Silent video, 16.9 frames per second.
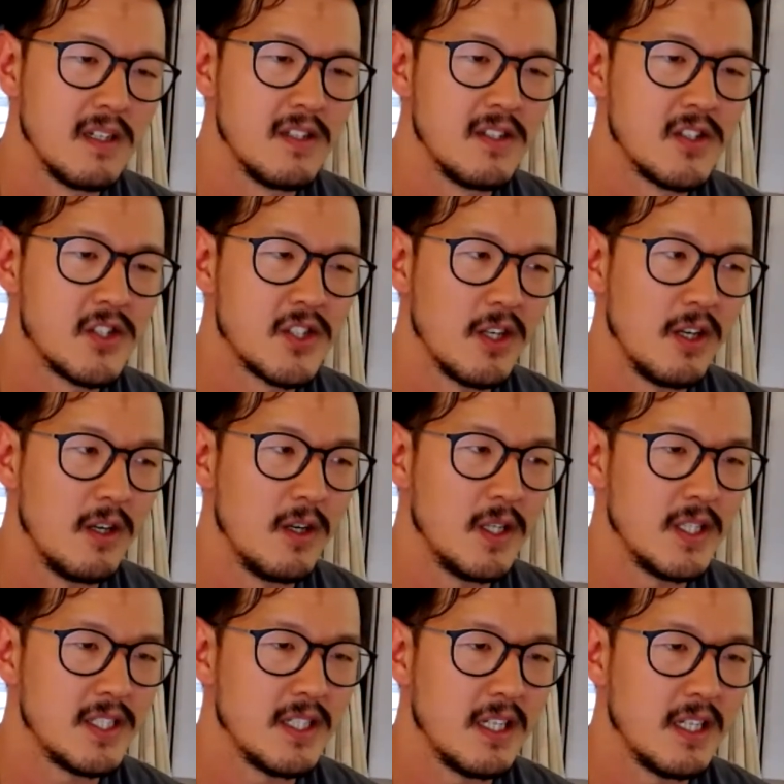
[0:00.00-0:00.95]
so
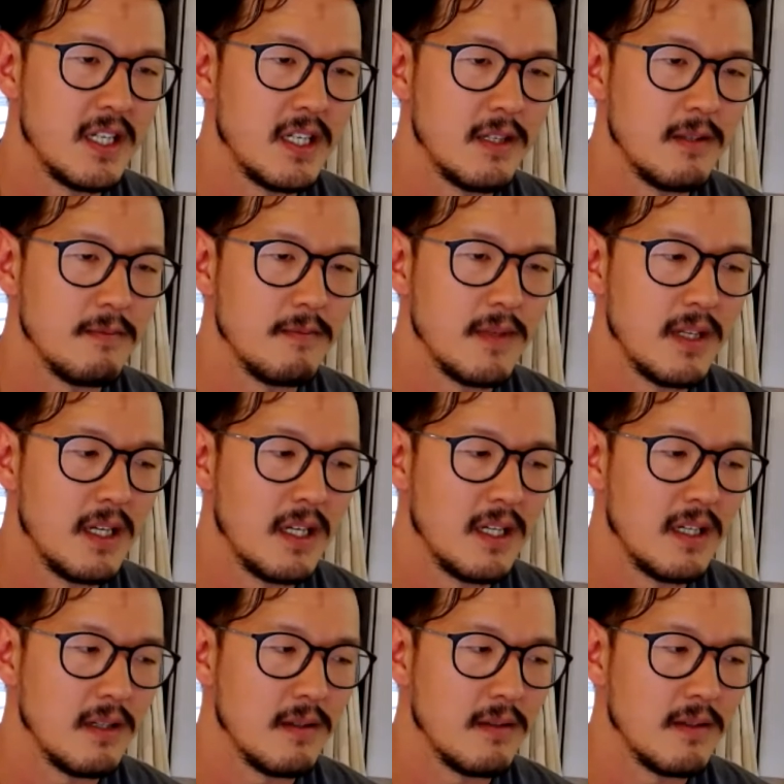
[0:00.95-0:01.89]
it, um,
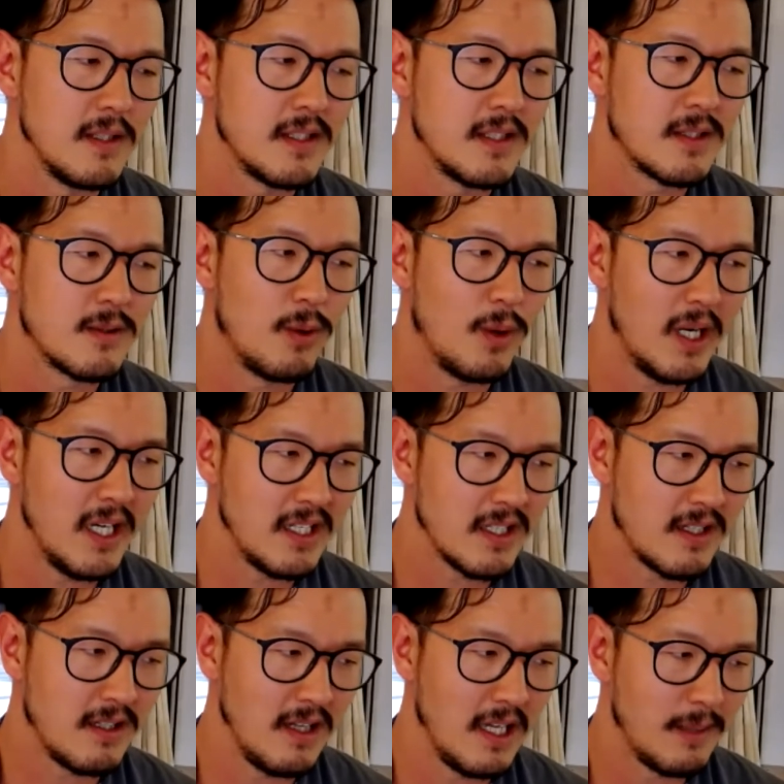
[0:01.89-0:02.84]
uh, it's quite a
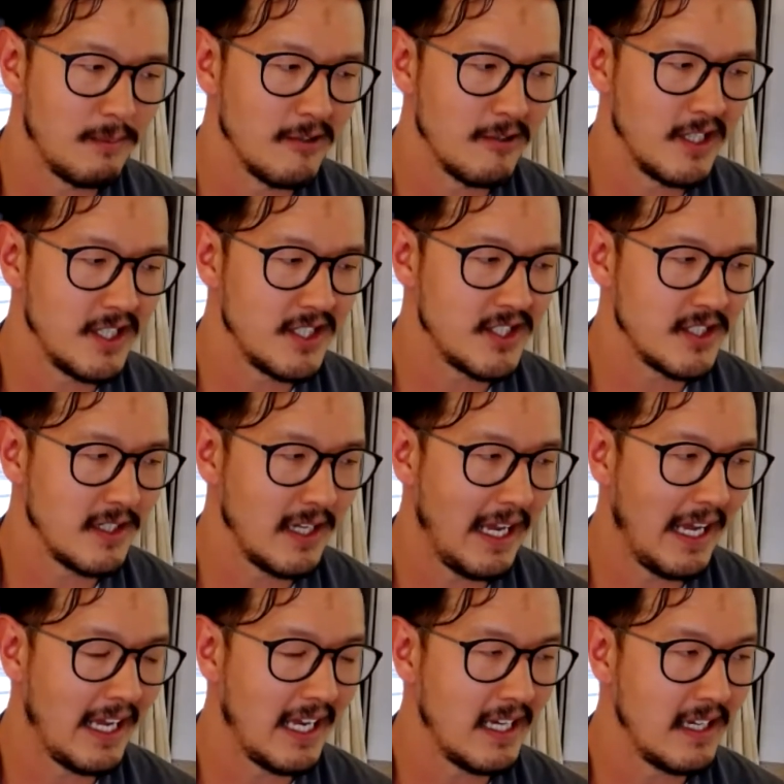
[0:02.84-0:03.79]
collaboration,
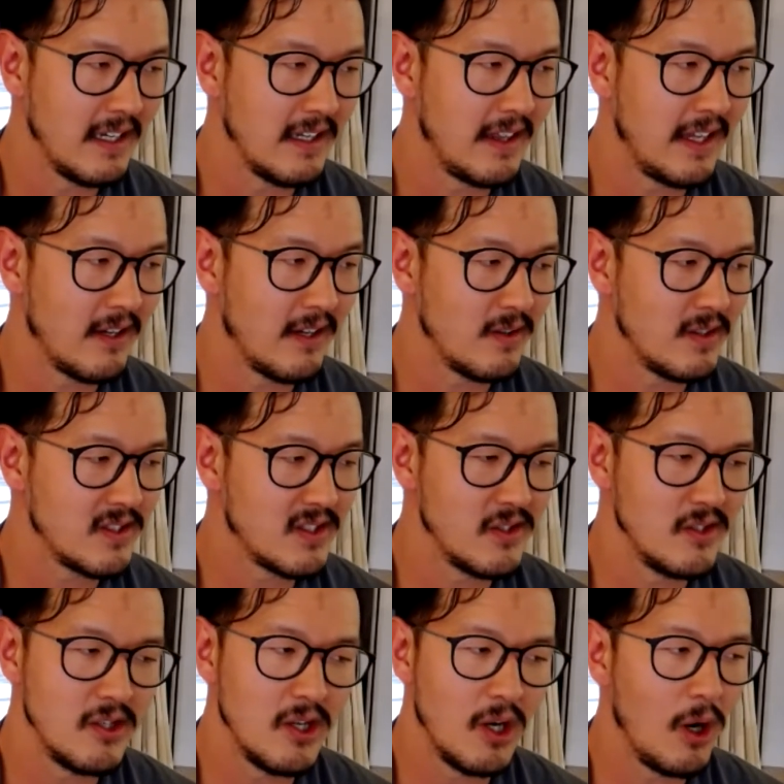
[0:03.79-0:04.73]
and there's
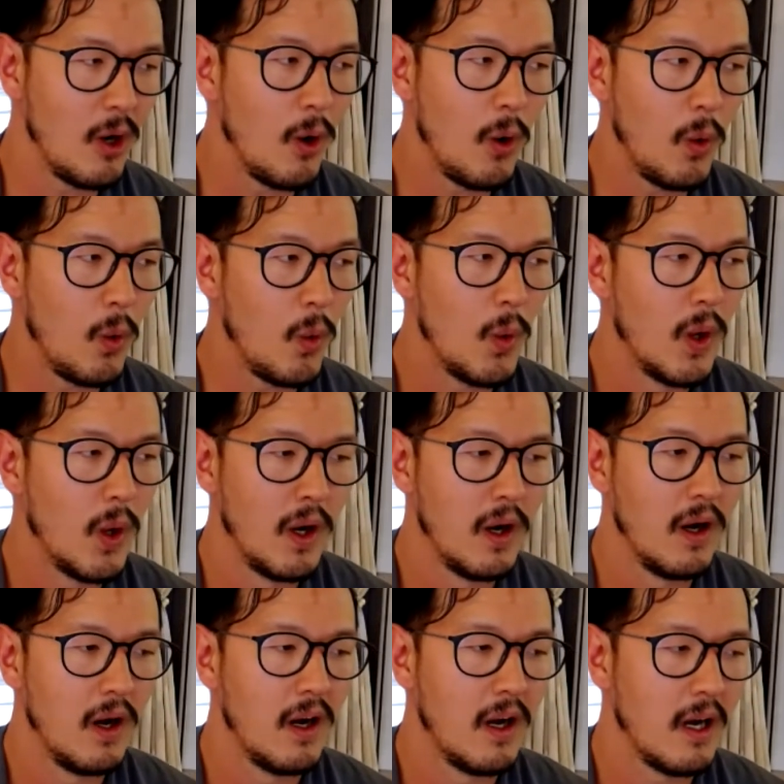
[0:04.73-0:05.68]
no
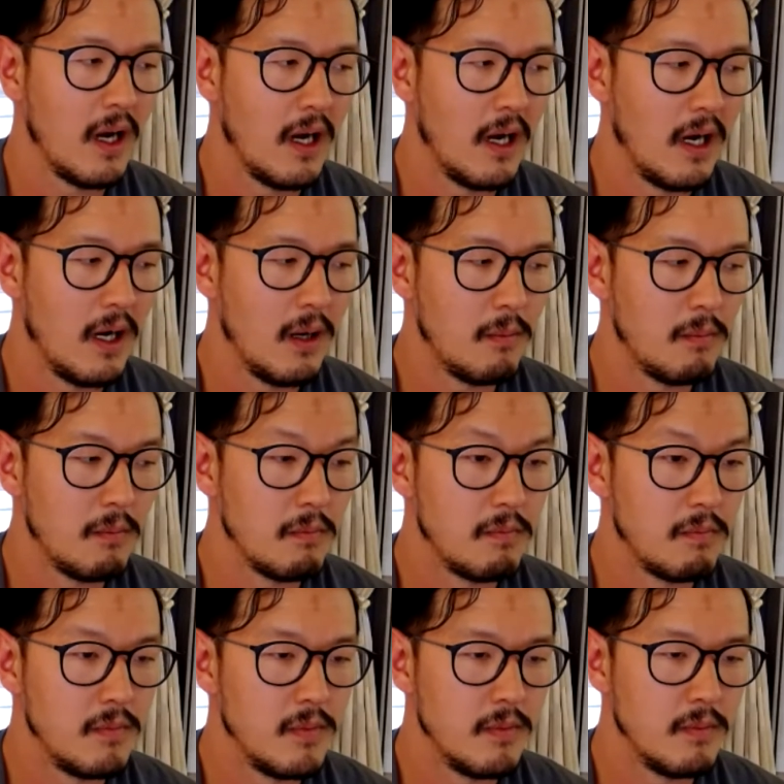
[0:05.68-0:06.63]
um,
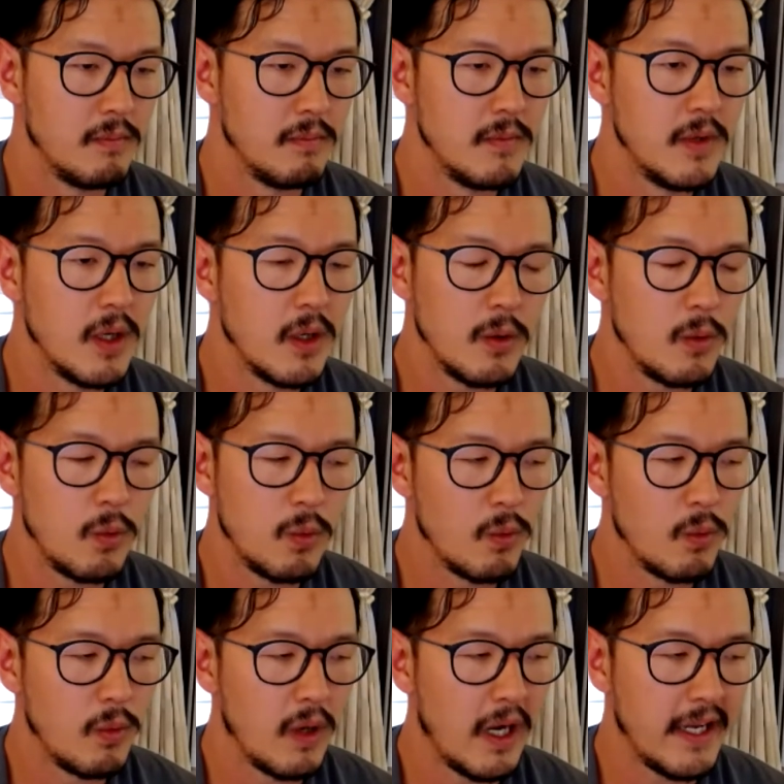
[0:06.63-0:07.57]

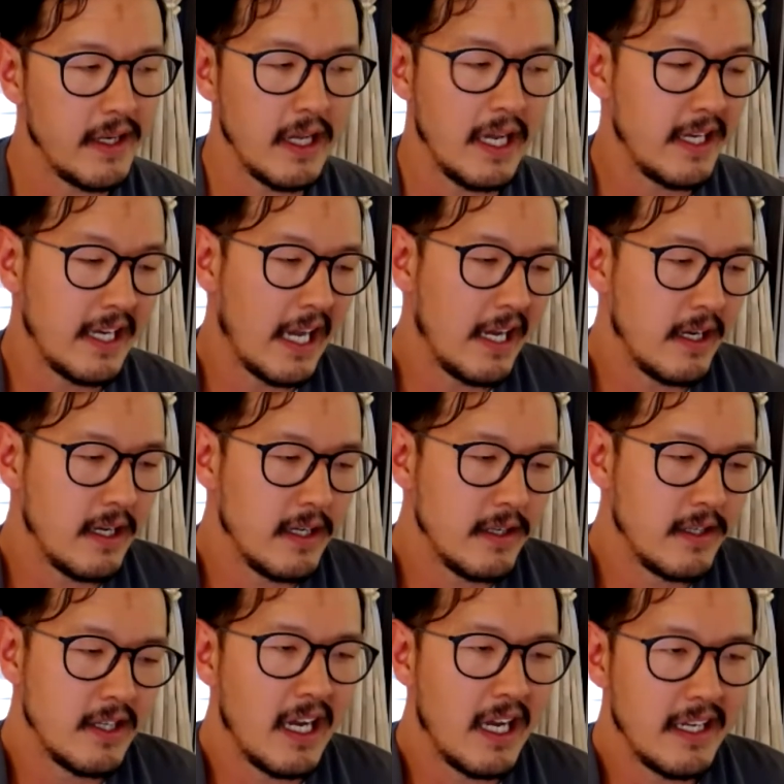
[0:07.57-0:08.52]
no and
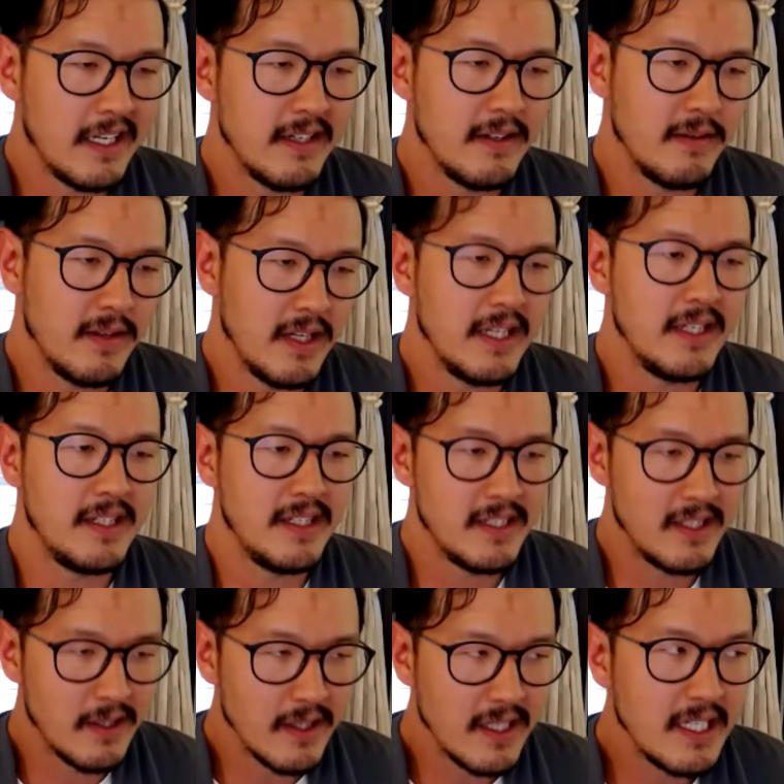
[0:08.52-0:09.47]
and and it
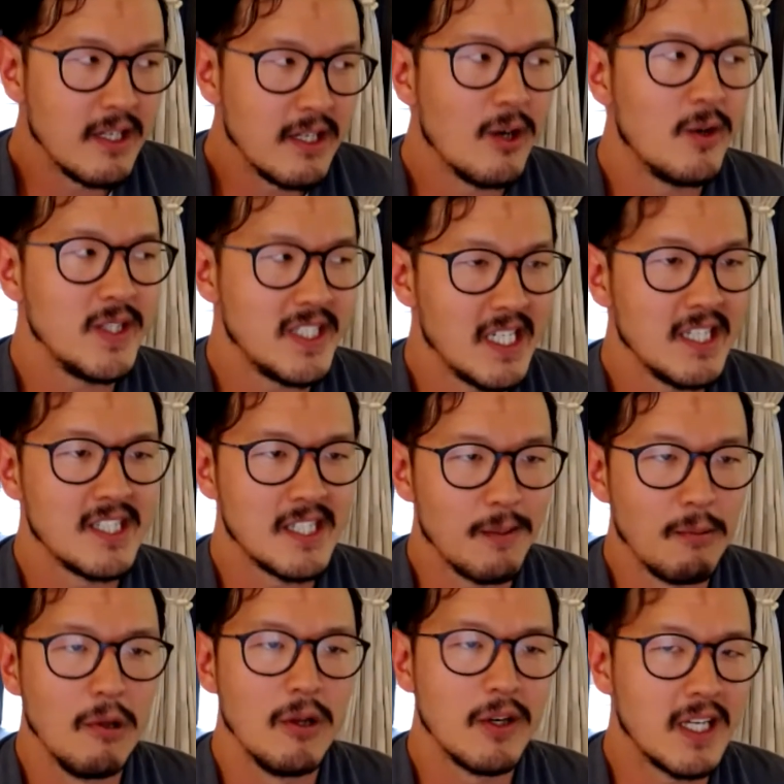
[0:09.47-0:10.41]
it always ends up
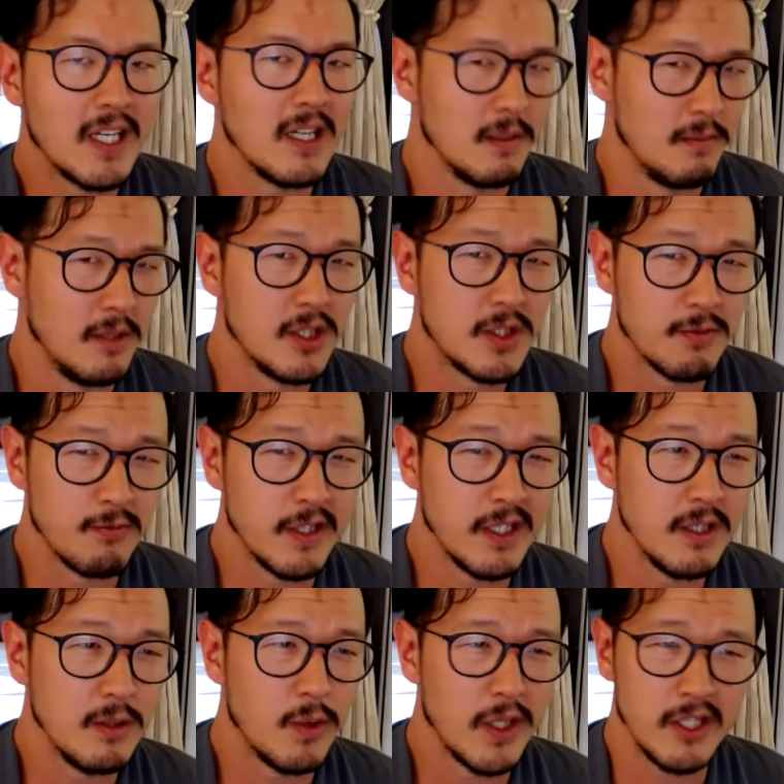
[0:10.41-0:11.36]
looking the most
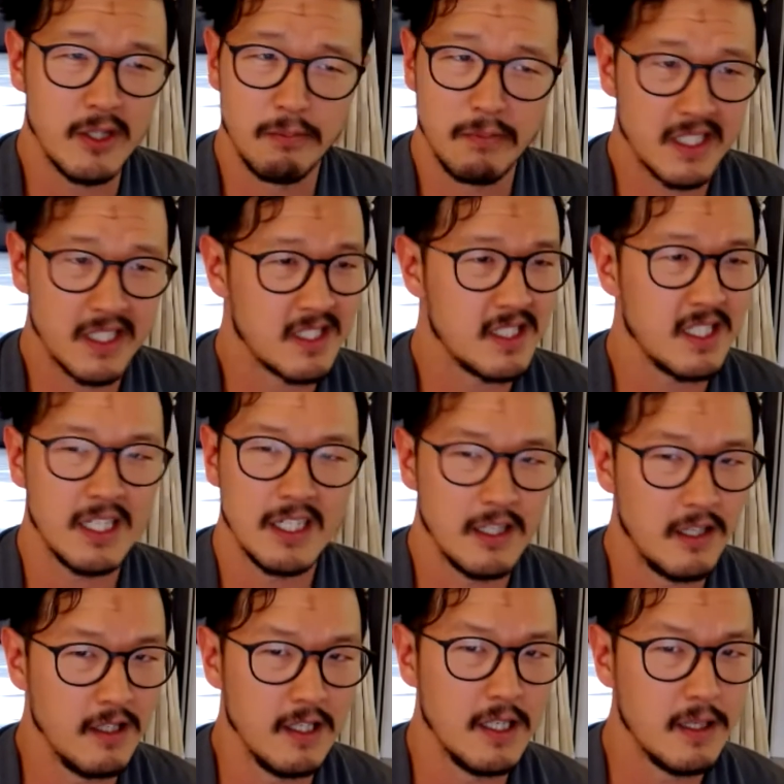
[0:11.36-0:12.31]
real when you're mixing it
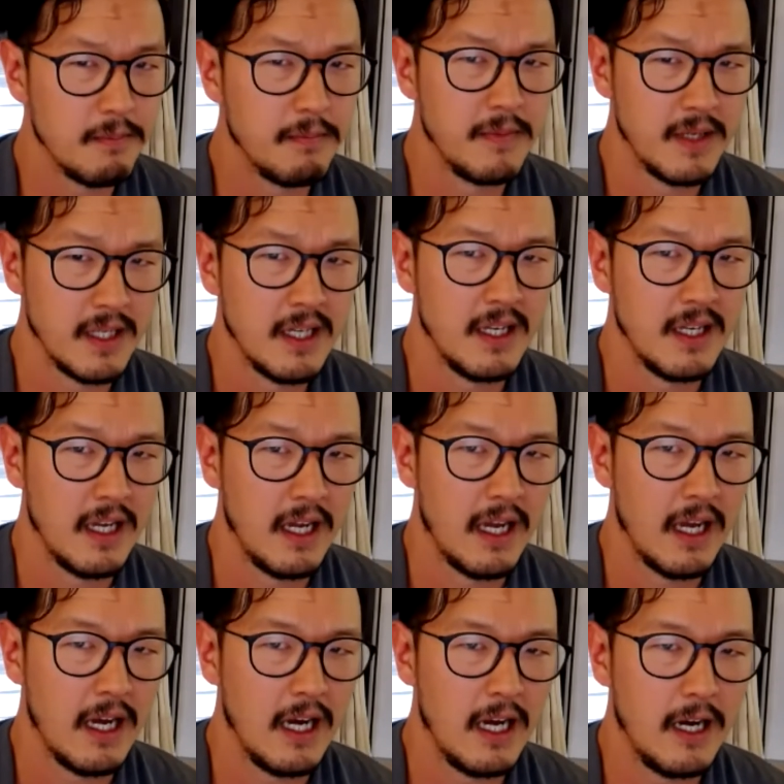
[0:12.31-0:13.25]
all up.
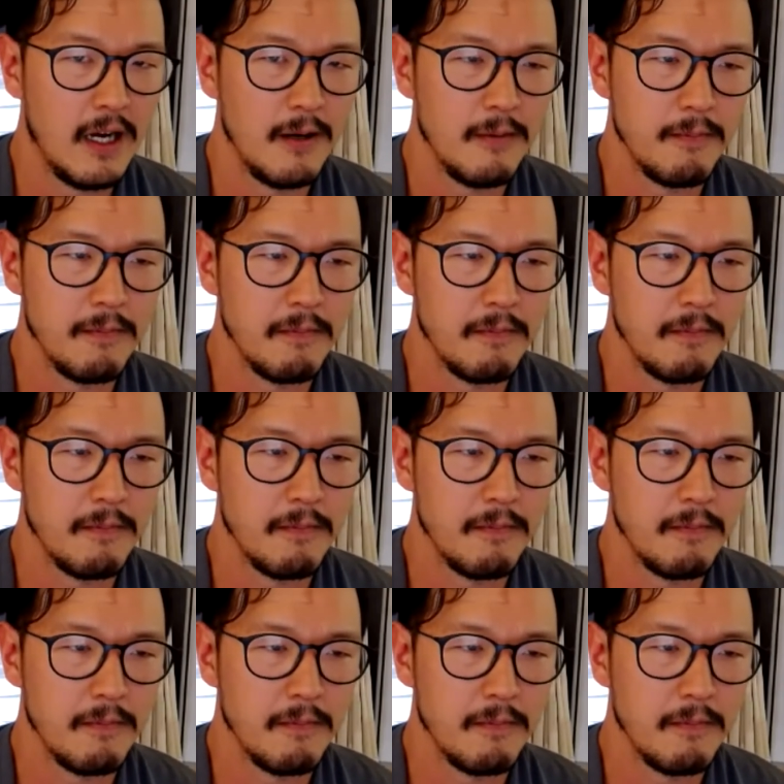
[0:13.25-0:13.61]
Yeah. Uh,